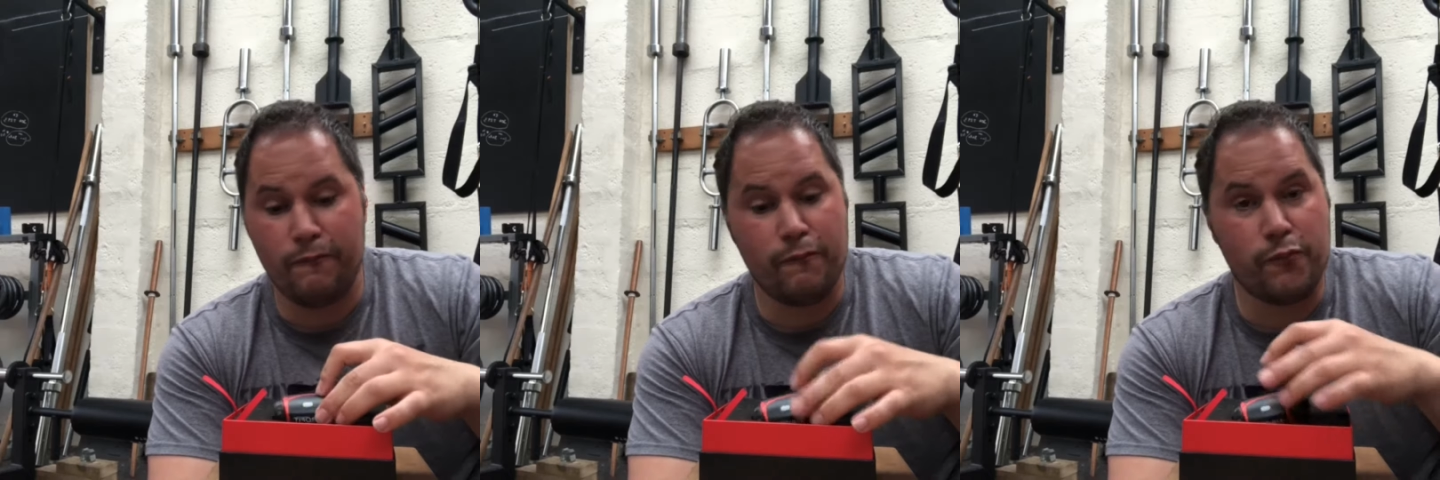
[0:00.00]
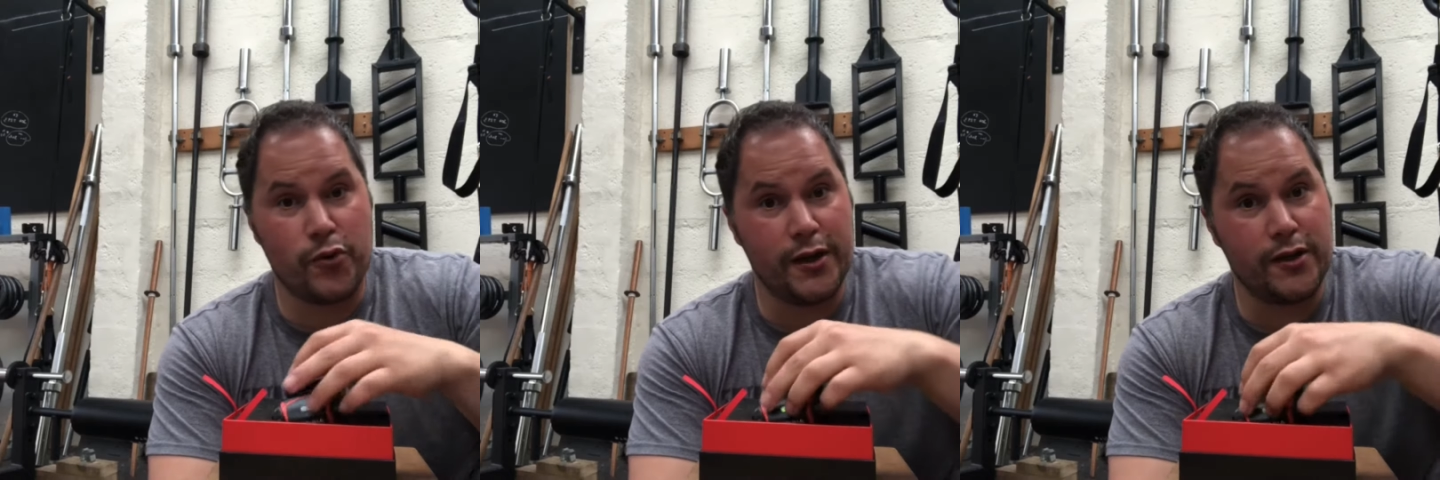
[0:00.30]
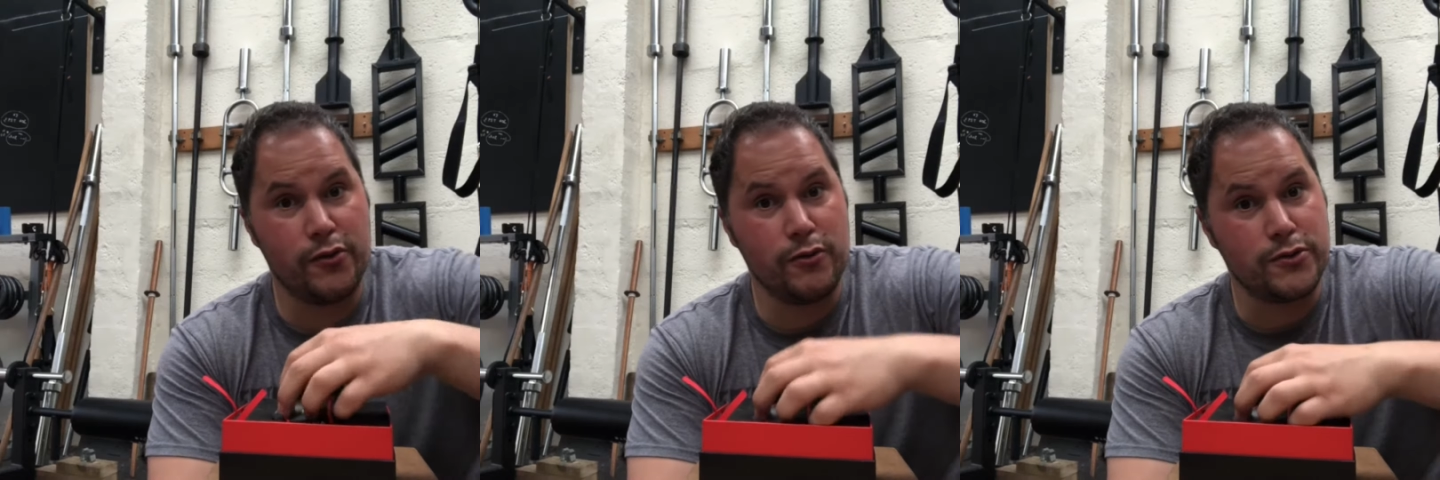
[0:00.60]
pretty
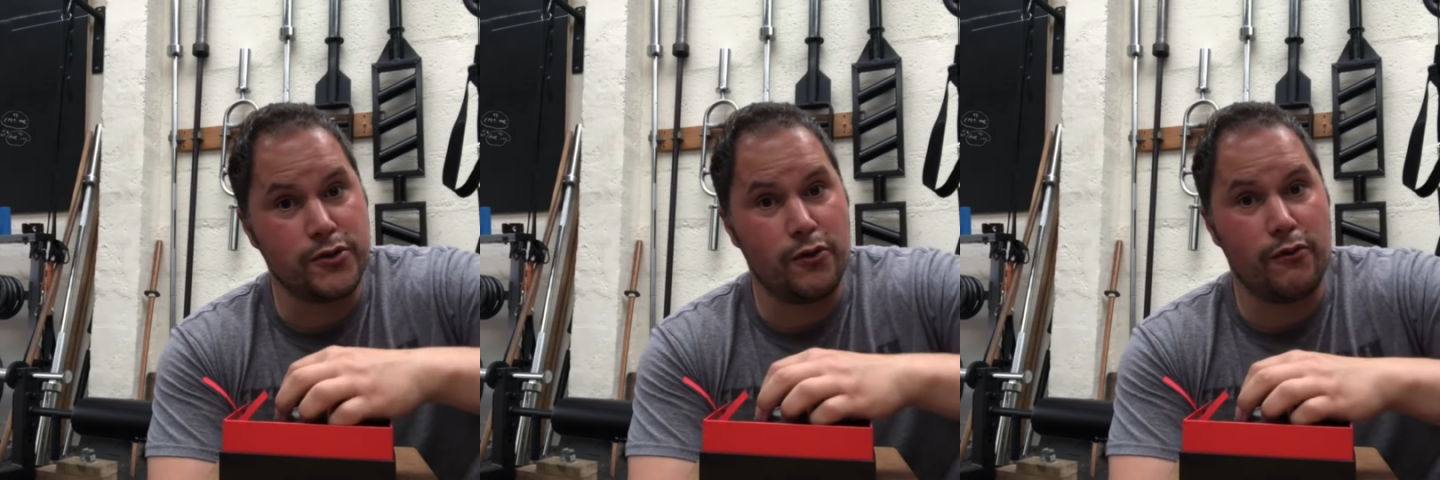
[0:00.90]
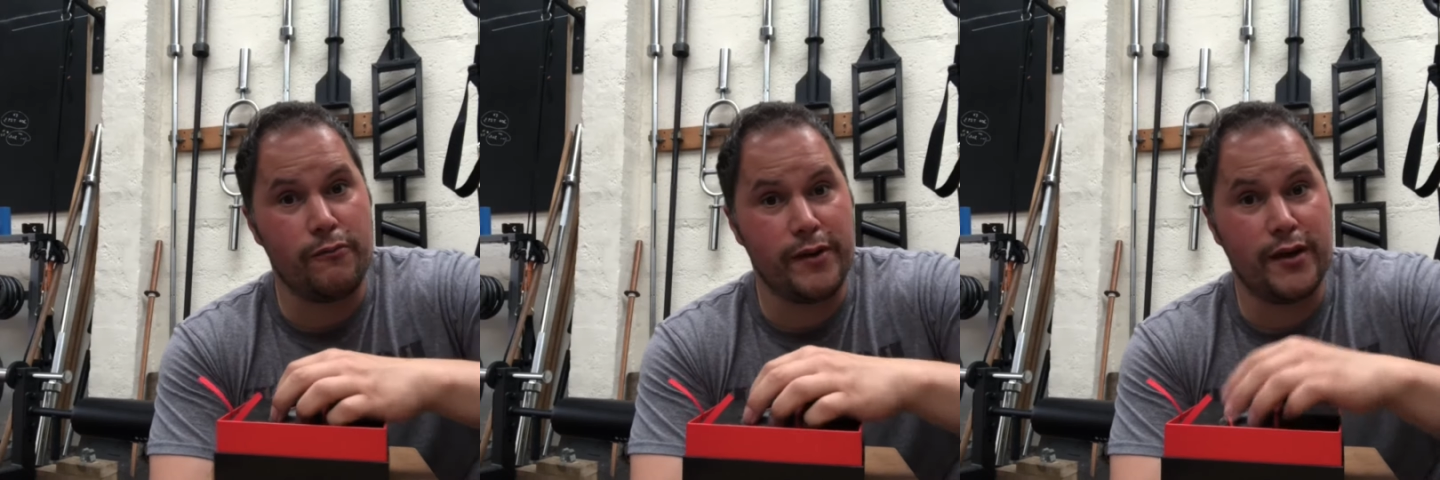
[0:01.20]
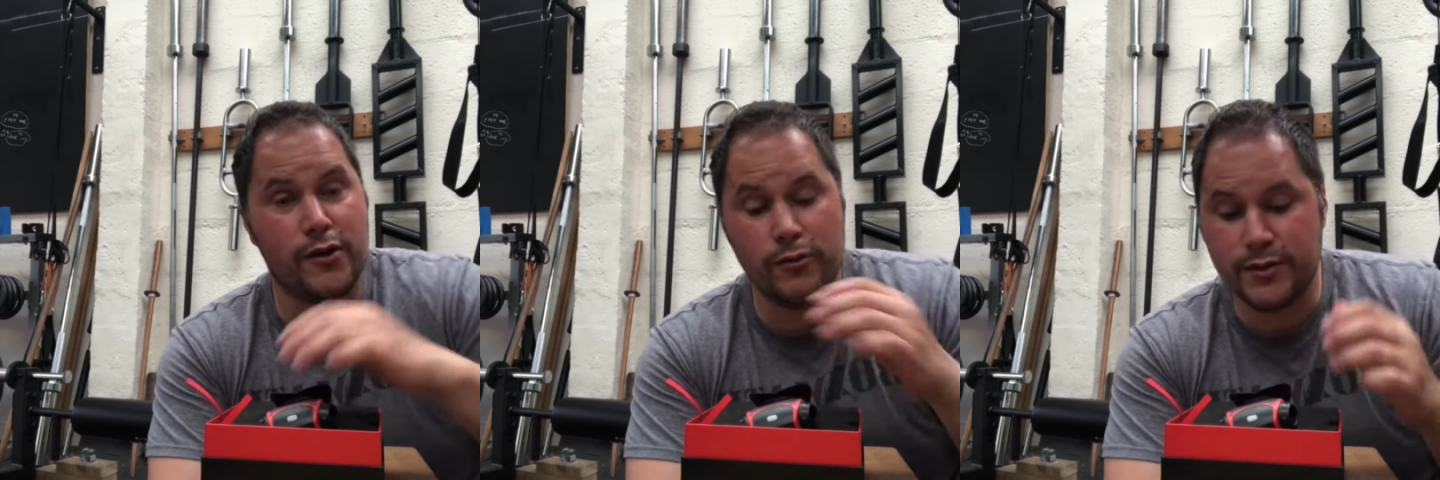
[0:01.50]
cool. So it'll be
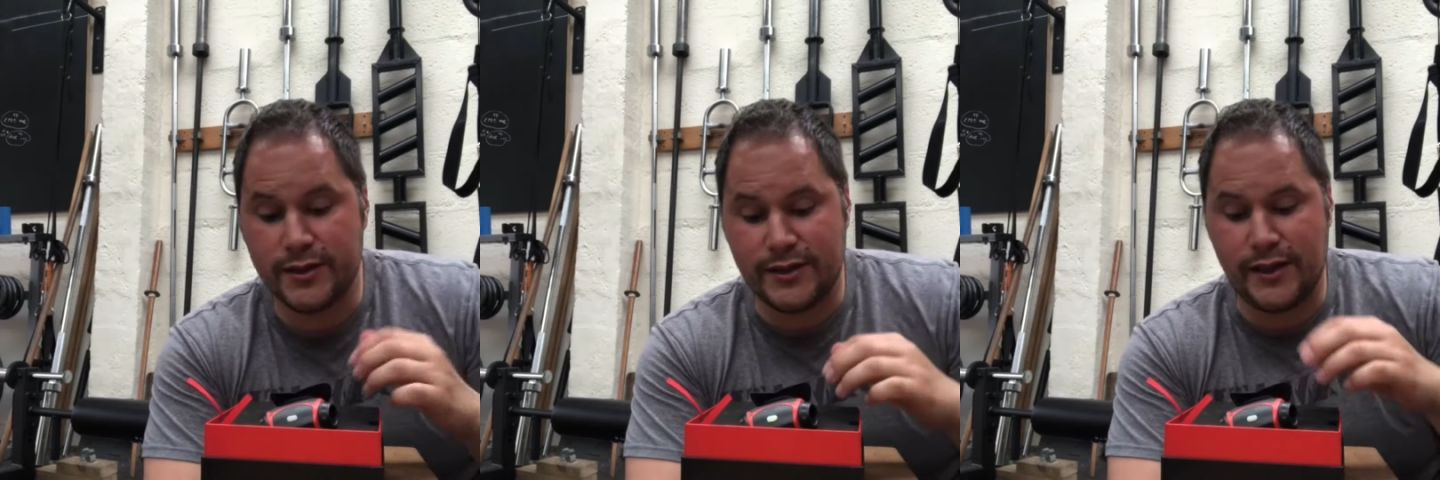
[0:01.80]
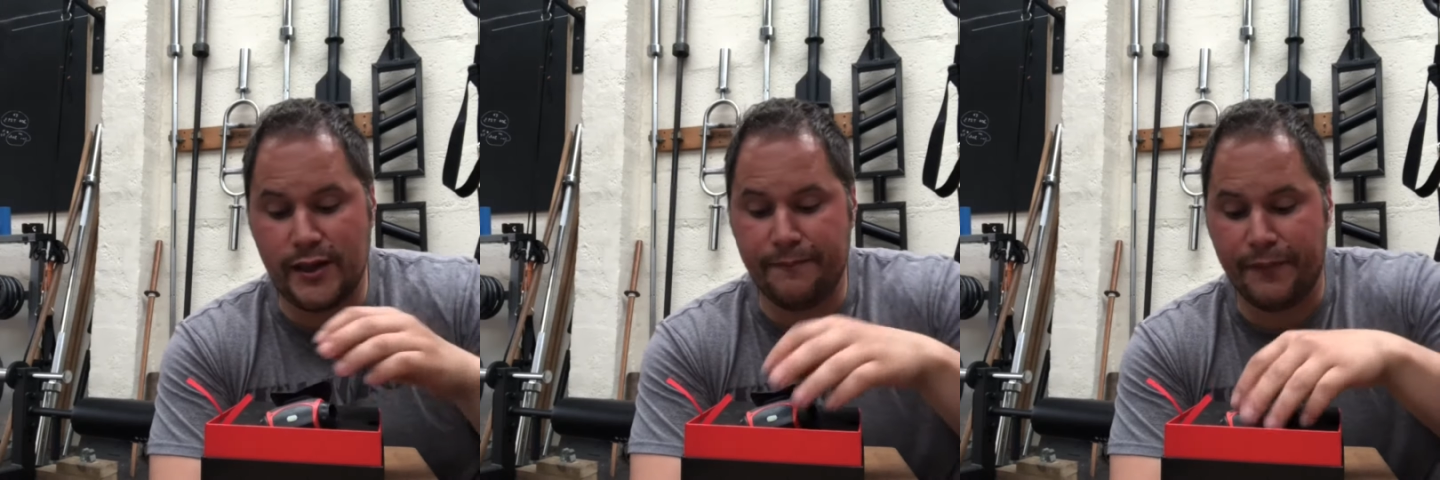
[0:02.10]
cool to see